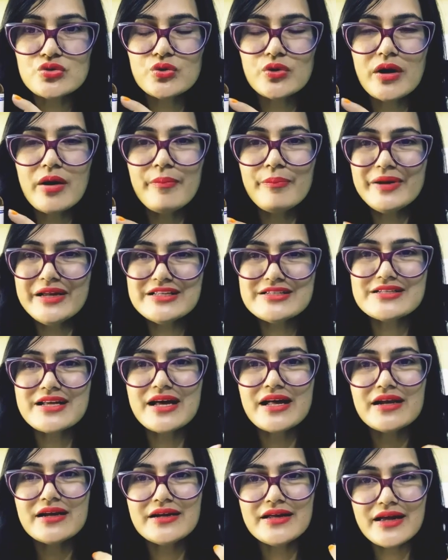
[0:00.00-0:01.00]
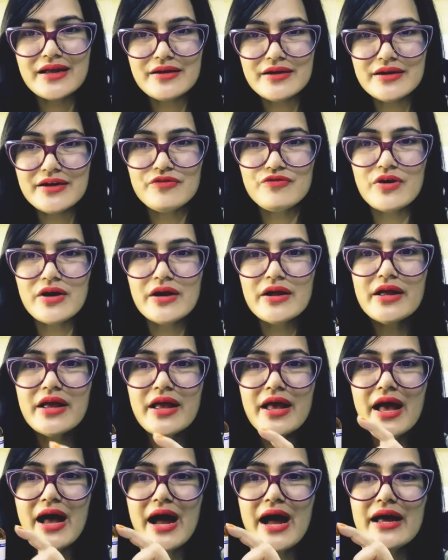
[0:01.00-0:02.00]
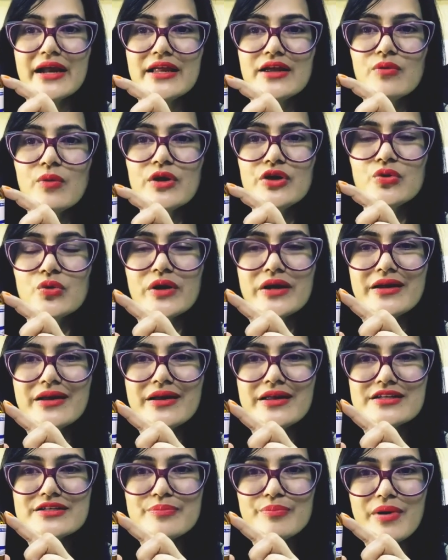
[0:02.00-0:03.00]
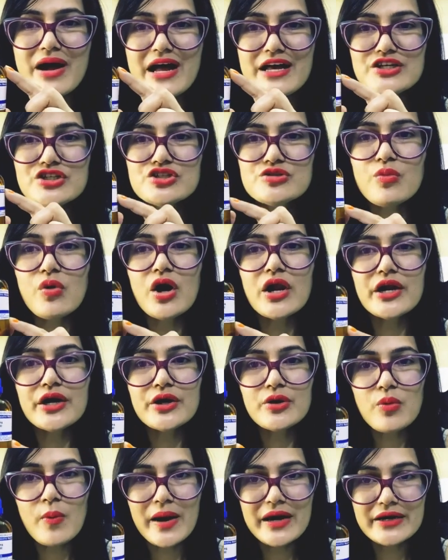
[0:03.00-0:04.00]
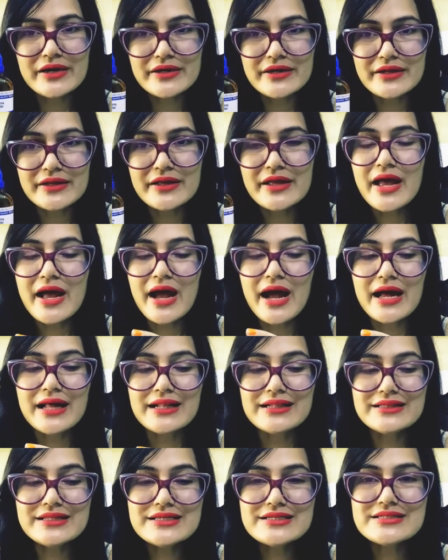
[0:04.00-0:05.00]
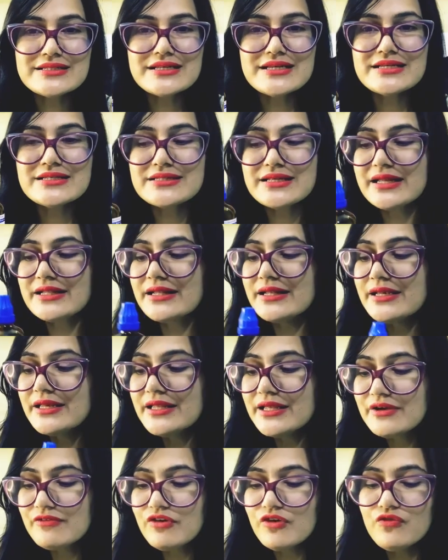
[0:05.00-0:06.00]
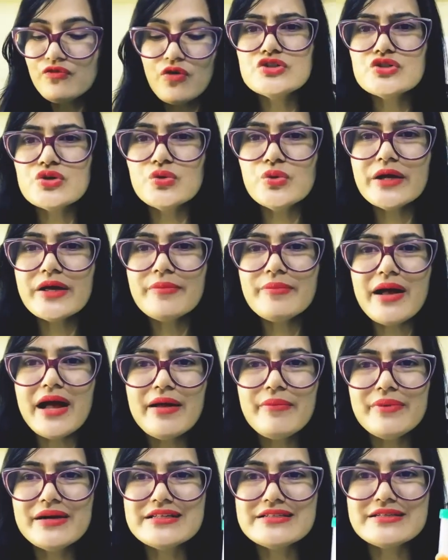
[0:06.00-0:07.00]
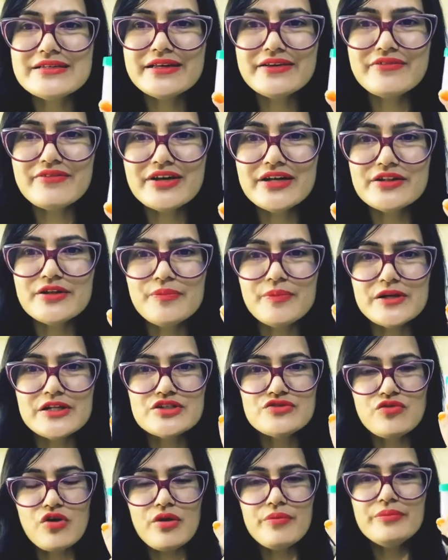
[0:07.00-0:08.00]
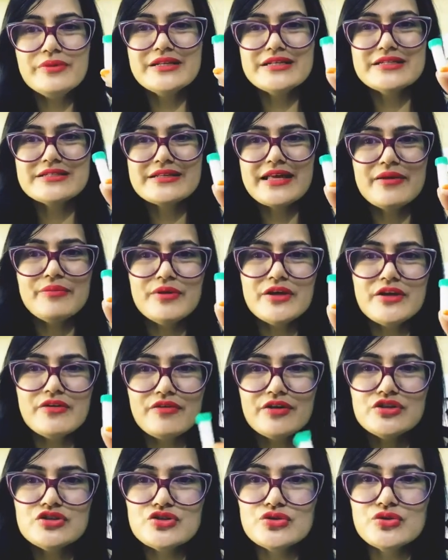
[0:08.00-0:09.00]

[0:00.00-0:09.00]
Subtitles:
company's color can differ, and even you can buy smaller quantity. And this is in the liquid form, so you can buy medicine even in the pills form. This can be given to